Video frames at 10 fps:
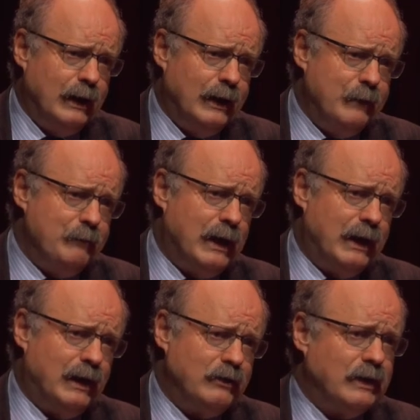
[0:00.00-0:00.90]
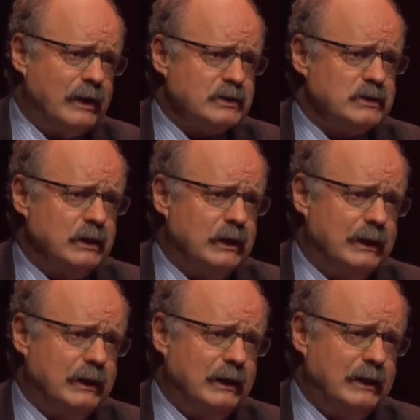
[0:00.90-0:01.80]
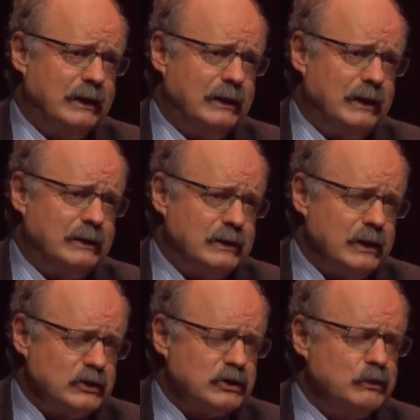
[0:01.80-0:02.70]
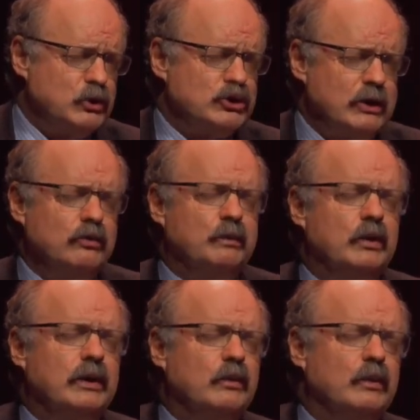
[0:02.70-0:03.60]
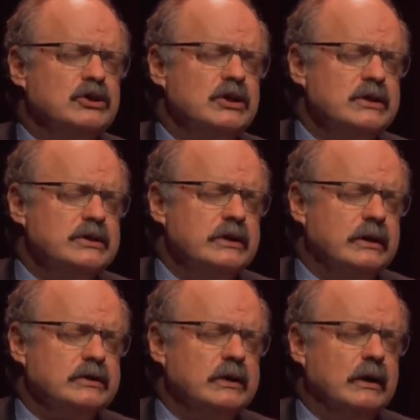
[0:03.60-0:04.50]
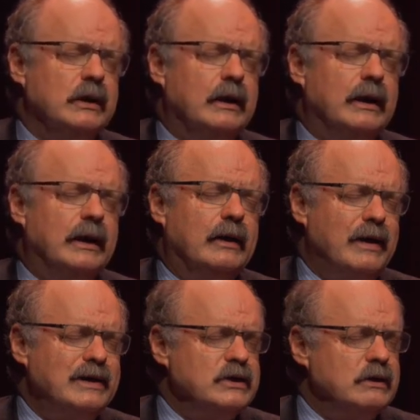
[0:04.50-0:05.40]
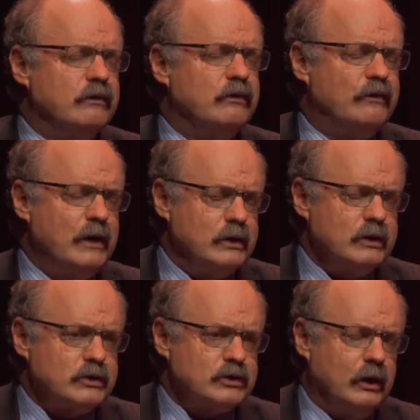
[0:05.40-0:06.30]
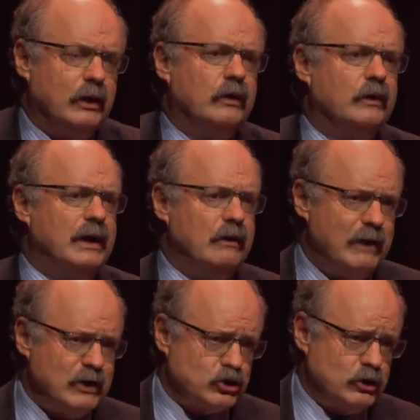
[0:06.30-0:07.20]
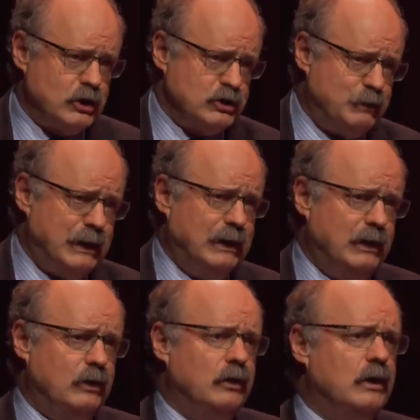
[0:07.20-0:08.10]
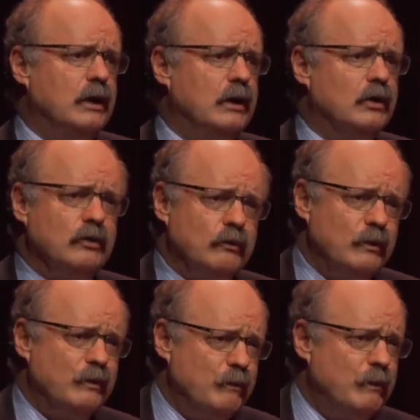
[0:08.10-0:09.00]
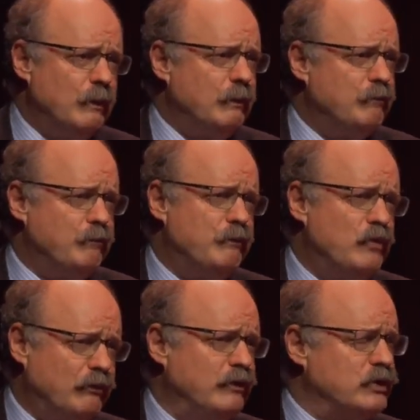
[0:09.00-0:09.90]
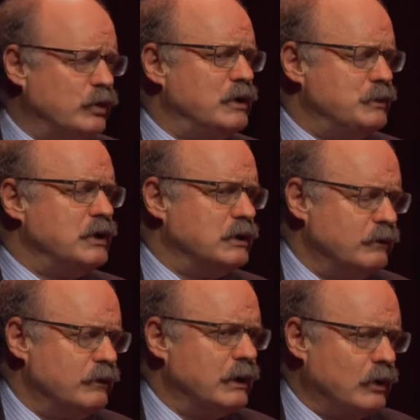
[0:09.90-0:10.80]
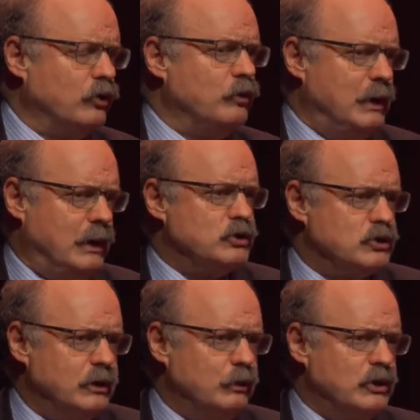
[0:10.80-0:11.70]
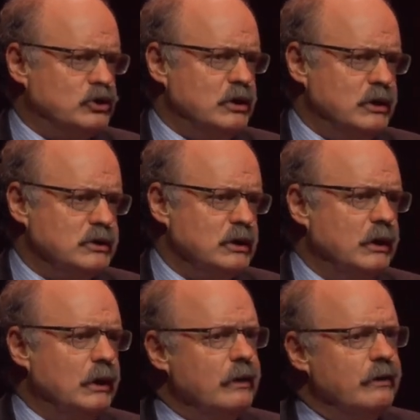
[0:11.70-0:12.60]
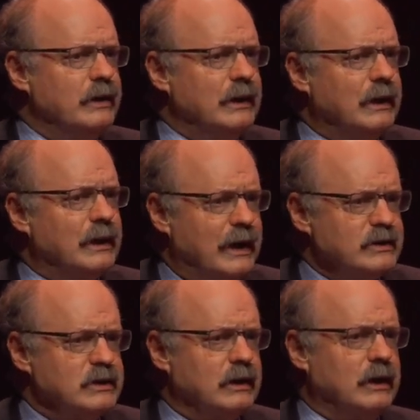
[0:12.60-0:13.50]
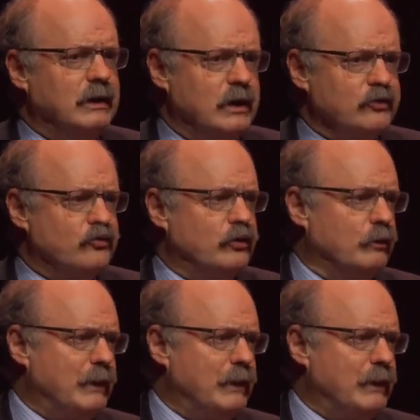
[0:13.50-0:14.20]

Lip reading: And I think that's just a more general point, which is that a great deal of the focus on innovation has been in roughly 20% of the economy, actually, which is the classic industrial